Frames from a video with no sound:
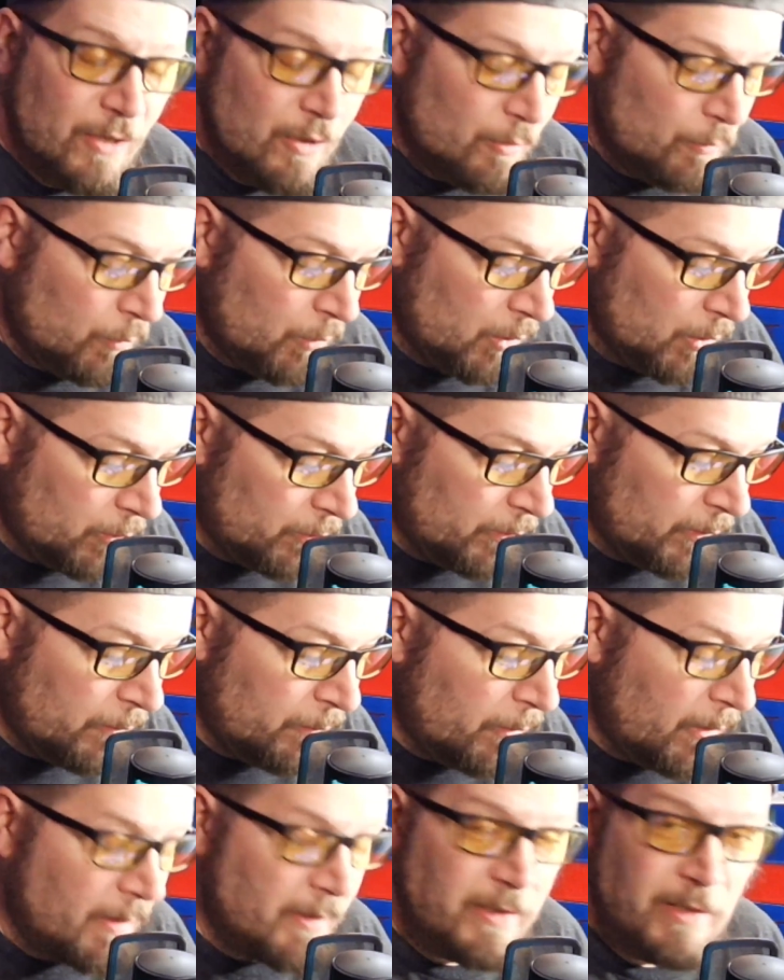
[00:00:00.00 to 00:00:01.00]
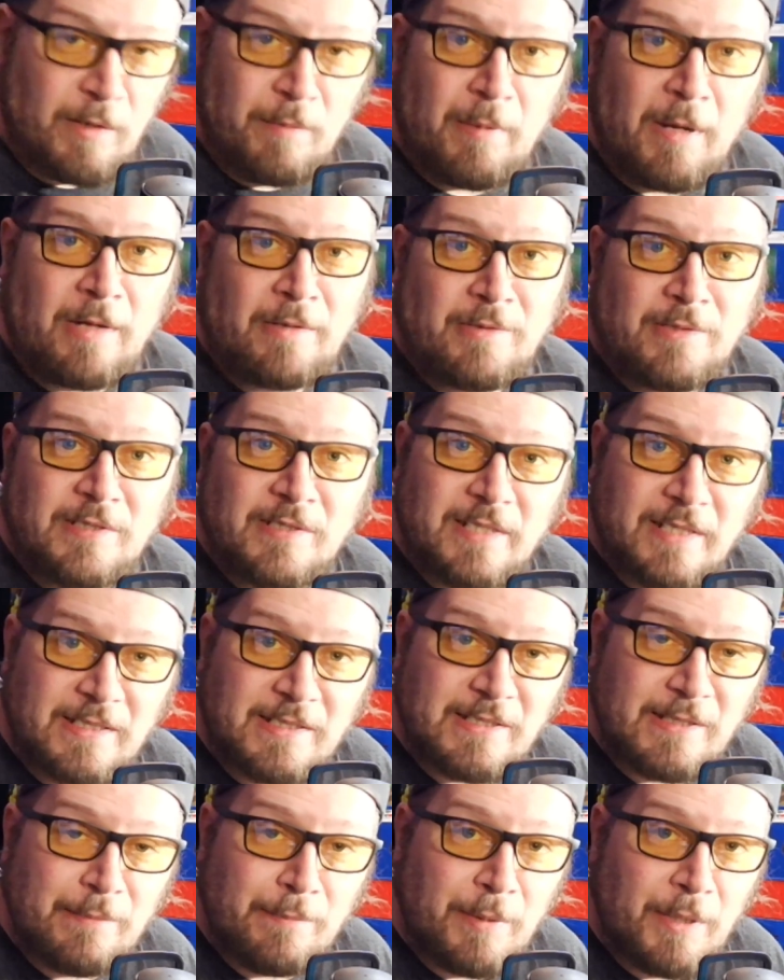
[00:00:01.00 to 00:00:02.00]
will only run you about
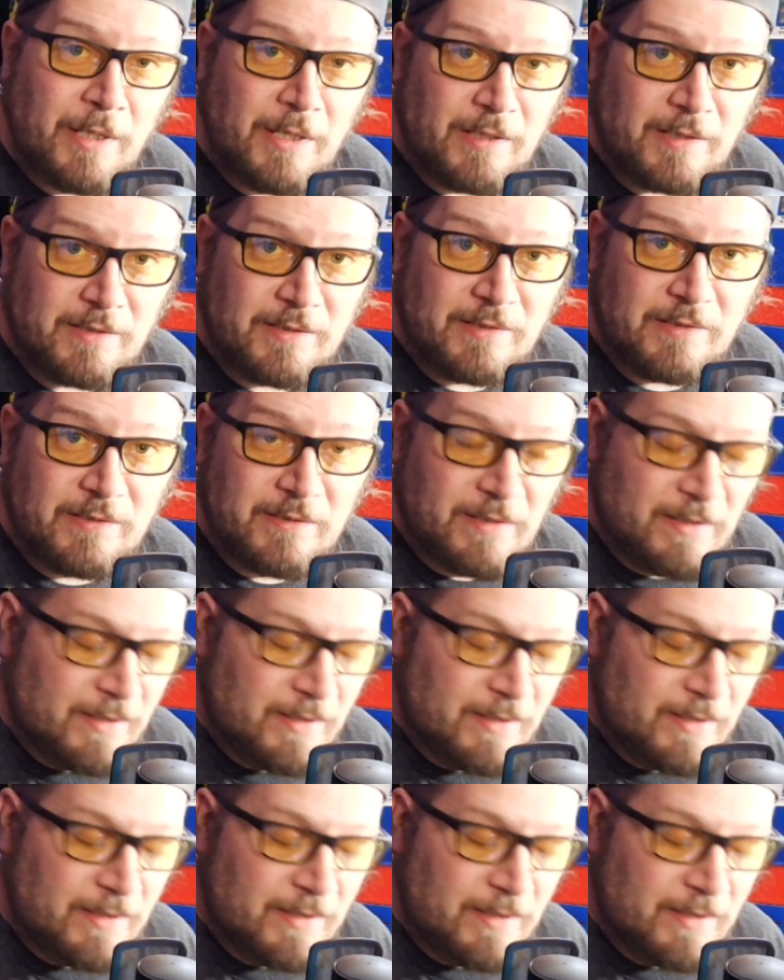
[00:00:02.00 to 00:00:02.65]
60 bucks.